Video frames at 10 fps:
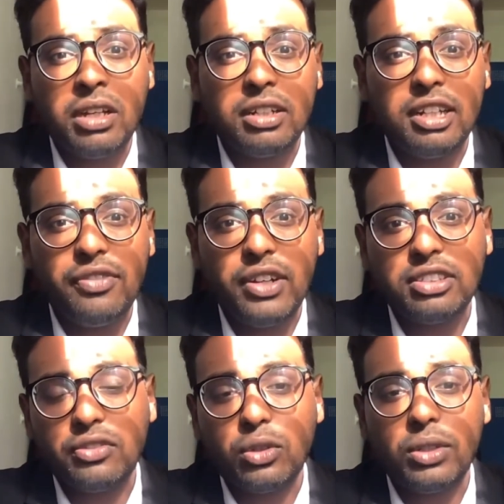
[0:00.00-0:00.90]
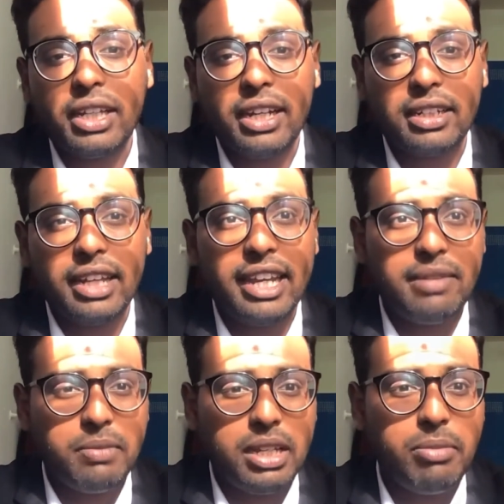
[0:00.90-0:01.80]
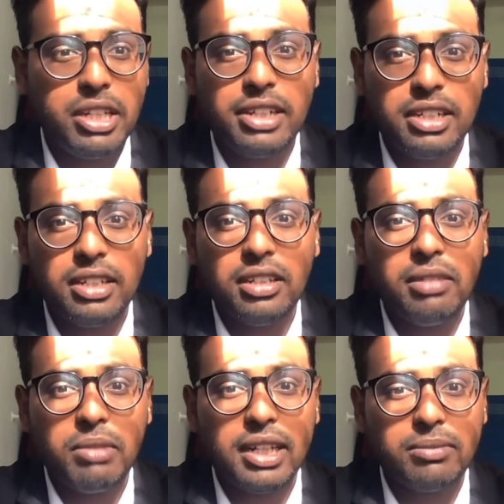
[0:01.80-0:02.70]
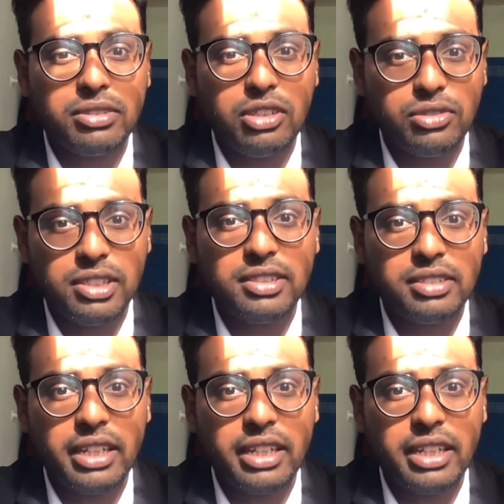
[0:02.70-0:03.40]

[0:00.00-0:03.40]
the defense of good character immediately becomes useless,